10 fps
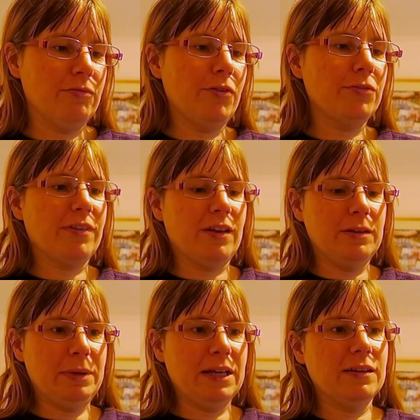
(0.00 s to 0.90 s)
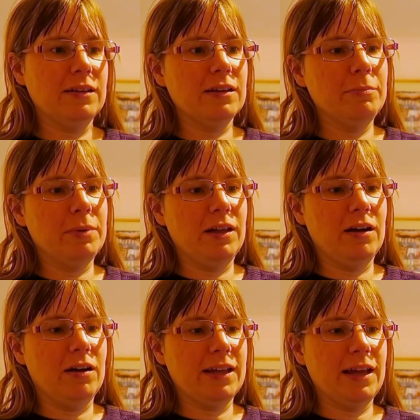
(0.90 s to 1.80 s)
Roadside Picnic by
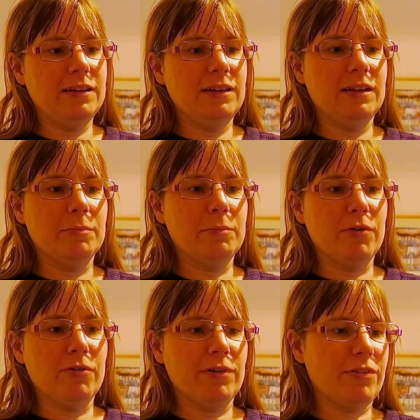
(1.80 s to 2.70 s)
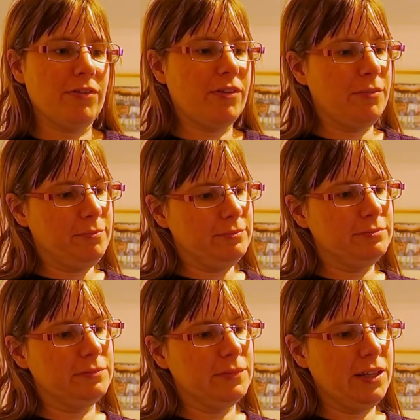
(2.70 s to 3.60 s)
Arkady and Boris
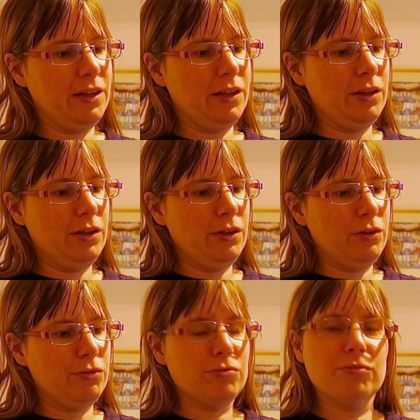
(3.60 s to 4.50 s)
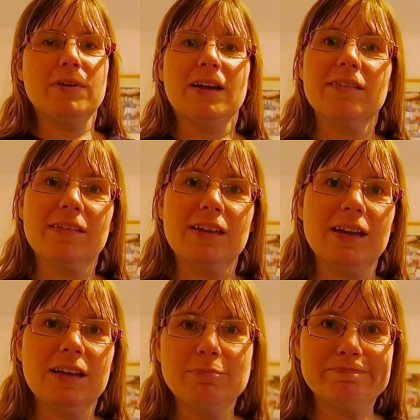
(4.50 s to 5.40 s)

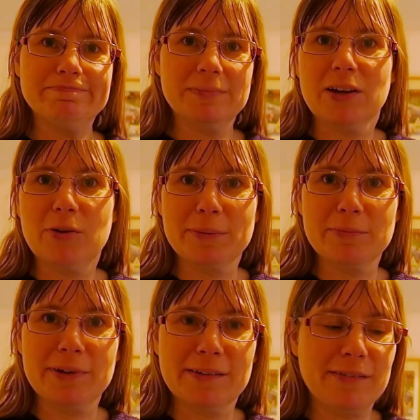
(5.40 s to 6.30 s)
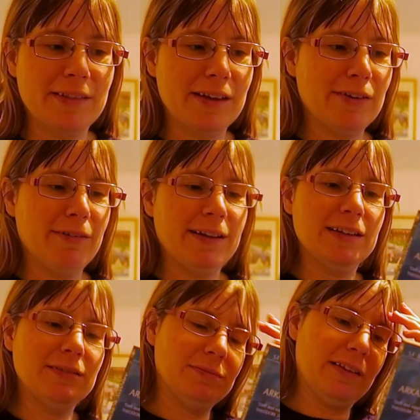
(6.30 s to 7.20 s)
Strugatsky. I hope I'm pronouncing that
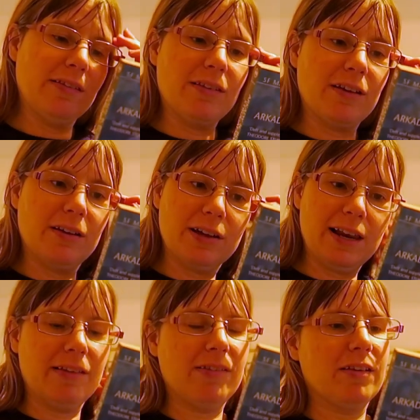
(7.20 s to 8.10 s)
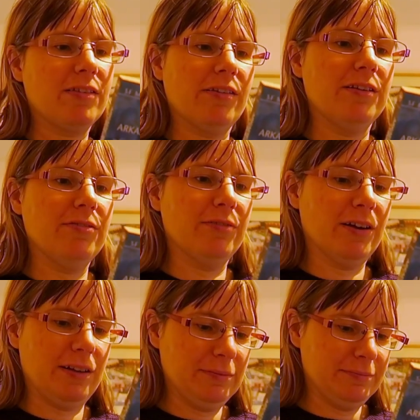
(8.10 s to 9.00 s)
correctly. This is a classic
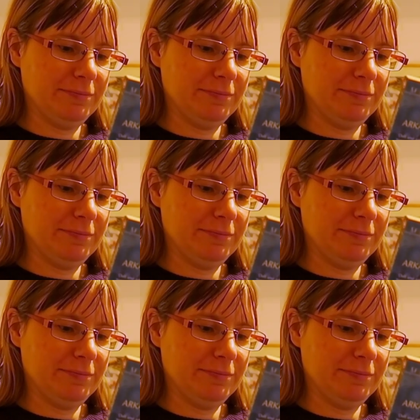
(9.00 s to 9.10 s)
sci-fi.